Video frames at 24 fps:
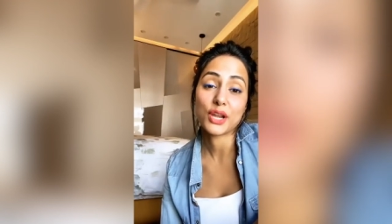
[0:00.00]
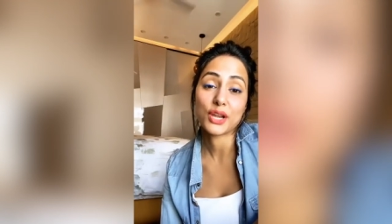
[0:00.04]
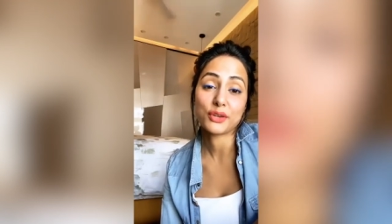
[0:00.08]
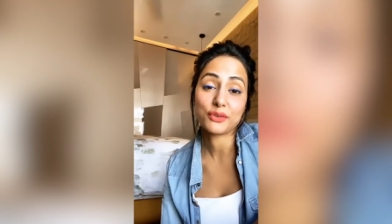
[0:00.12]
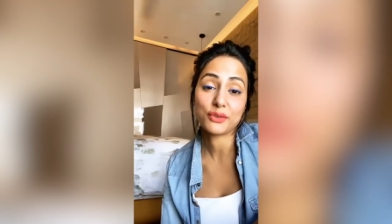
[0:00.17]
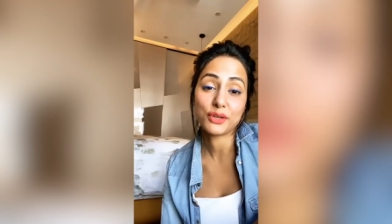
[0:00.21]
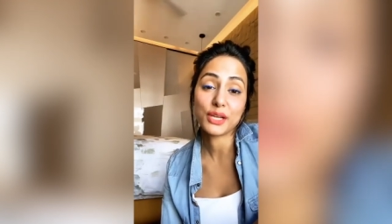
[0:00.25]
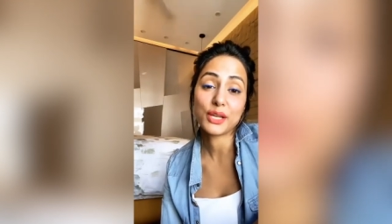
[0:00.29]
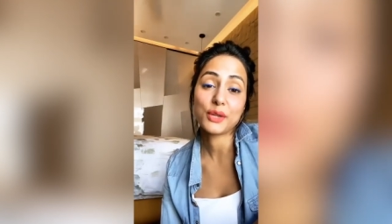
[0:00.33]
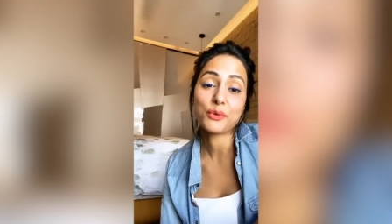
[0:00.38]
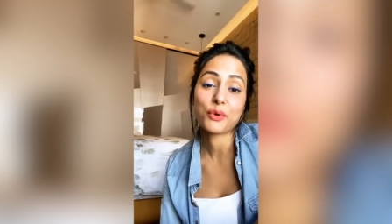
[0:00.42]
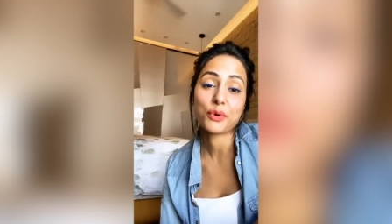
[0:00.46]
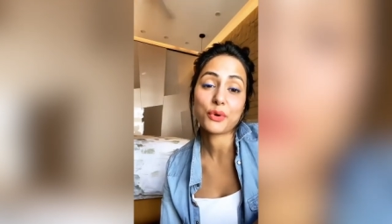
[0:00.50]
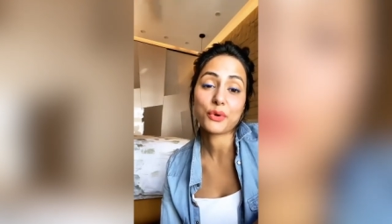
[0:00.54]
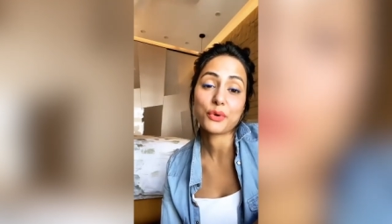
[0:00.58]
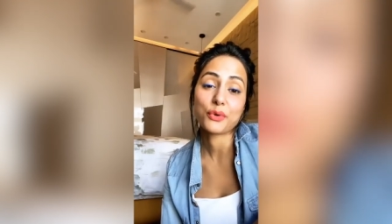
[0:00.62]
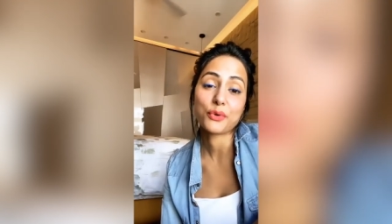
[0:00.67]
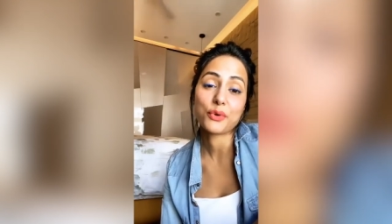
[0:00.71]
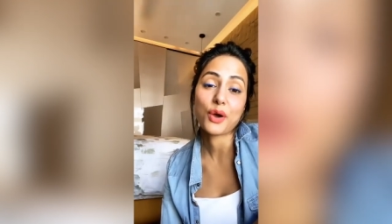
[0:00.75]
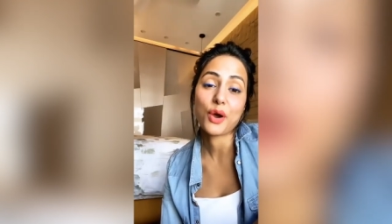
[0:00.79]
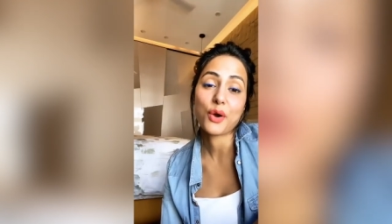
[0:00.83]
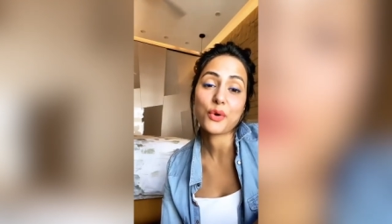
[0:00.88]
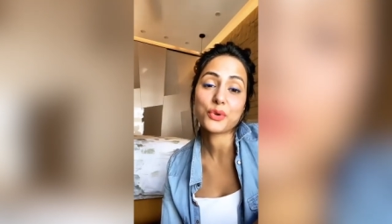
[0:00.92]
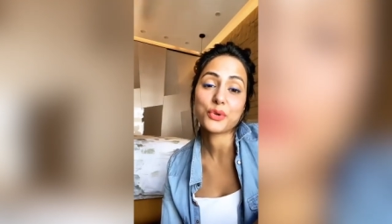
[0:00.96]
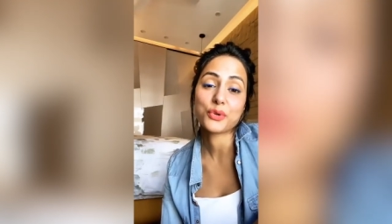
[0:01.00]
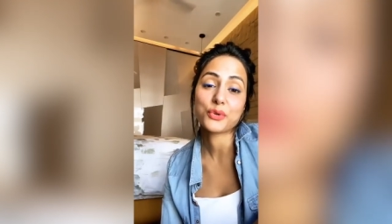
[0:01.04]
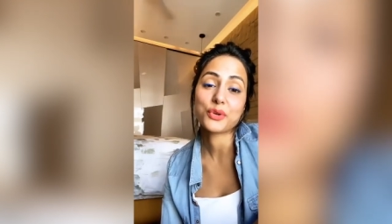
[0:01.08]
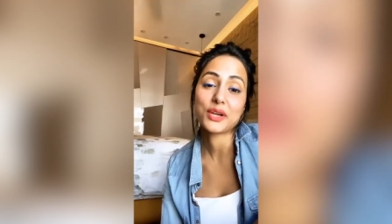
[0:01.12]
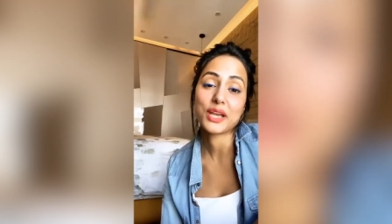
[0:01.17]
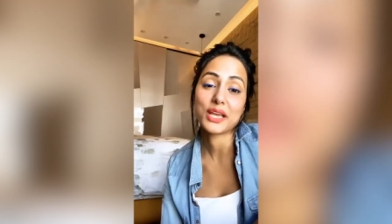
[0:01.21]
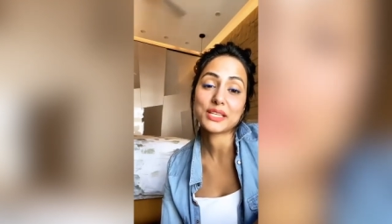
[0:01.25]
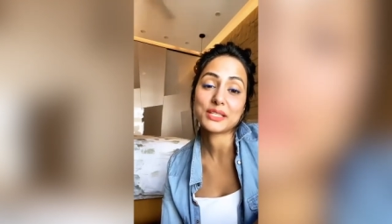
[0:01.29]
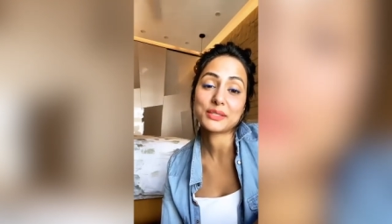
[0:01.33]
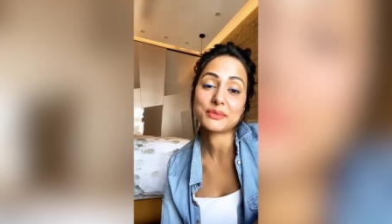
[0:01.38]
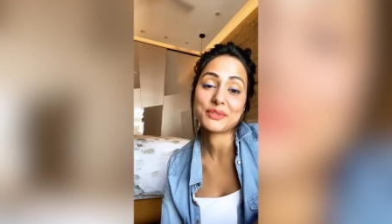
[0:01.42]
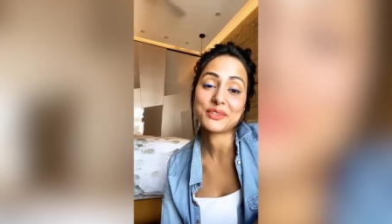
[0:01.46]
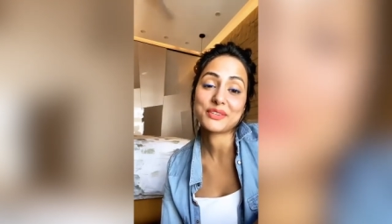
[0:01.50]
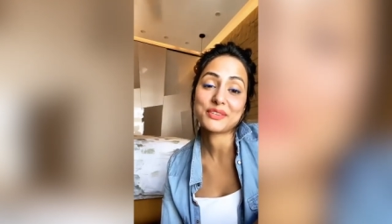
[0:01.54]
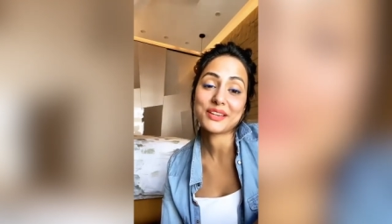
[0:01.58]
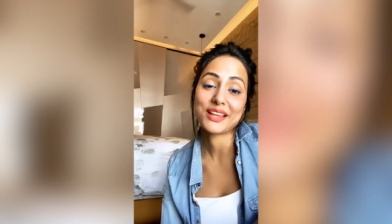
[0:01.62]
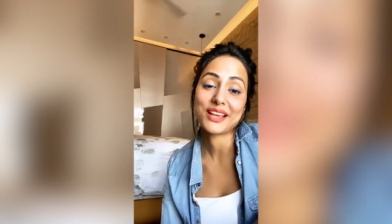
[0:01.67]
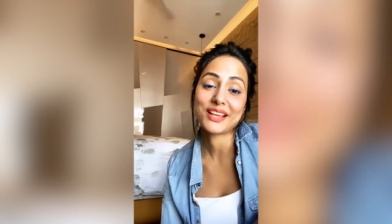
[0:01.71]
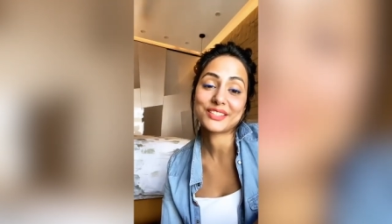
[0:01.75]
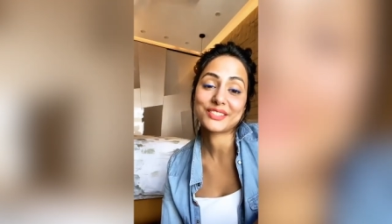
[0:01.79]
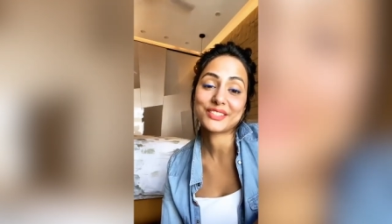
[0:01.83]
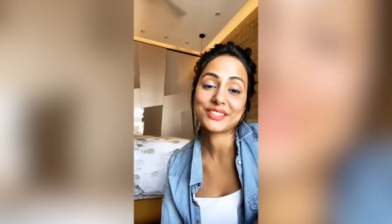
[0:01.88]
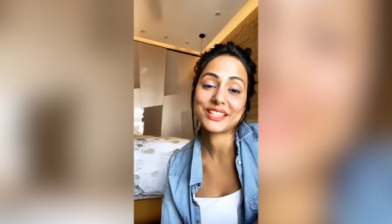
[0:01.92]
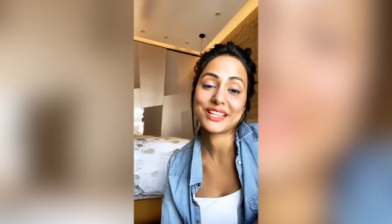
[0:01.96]
I really want to know how you guys will
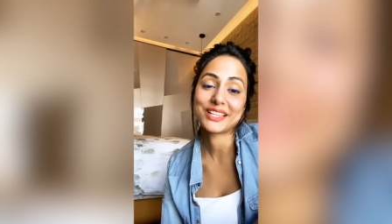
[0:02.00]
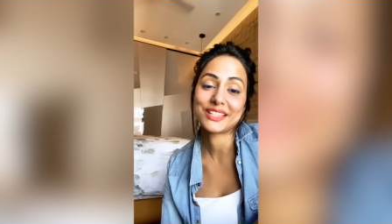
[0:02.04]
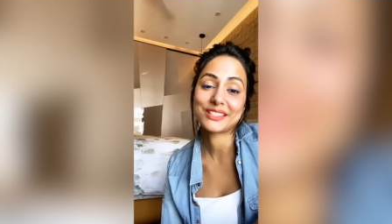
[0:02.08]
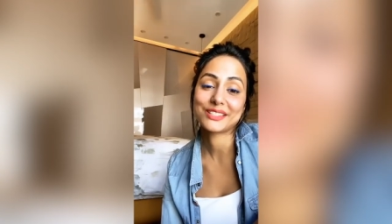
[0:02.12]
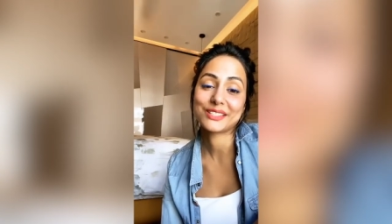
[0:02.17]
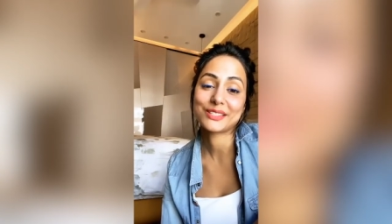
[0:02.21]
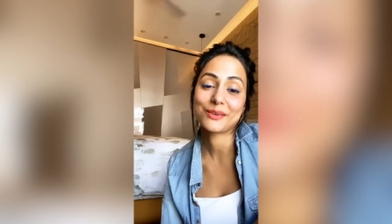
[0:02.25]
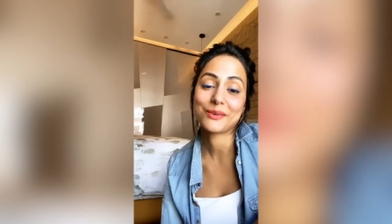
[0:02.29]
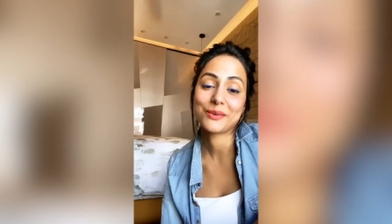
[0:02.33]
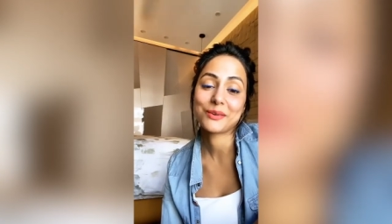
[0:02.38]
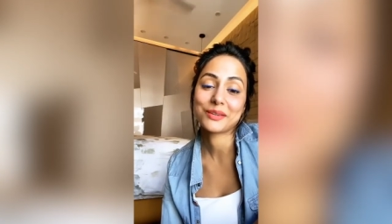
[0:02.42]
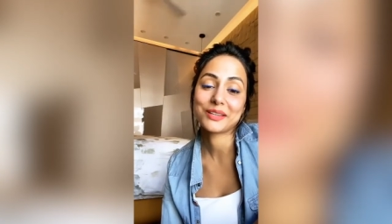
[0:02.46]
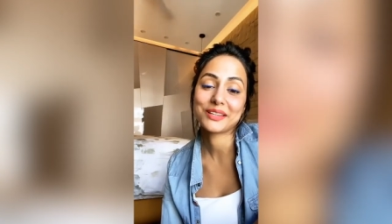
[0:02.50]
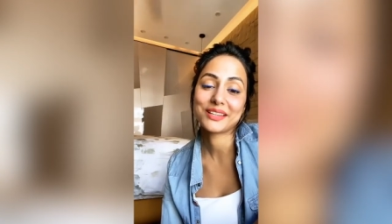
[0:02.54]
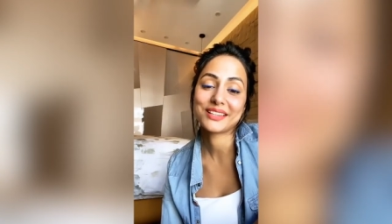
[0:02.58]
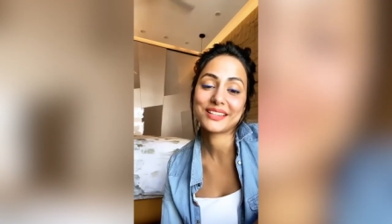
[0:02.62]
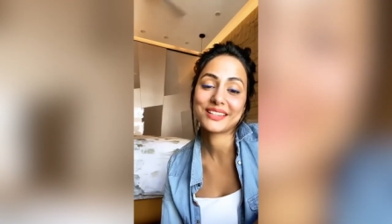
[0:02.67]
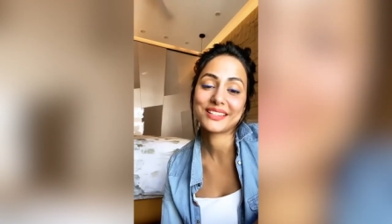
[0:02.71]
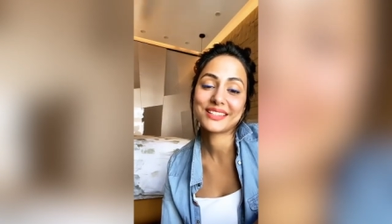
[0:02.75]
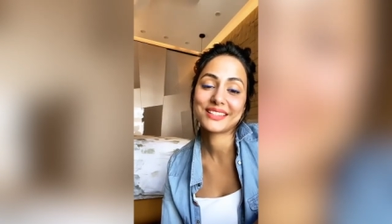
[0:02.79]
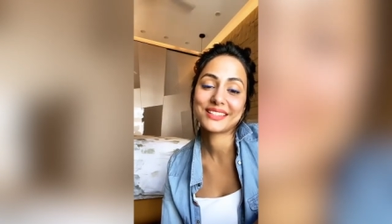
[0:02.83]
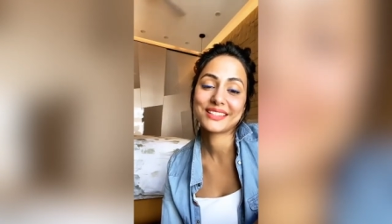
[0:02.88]
react to that song,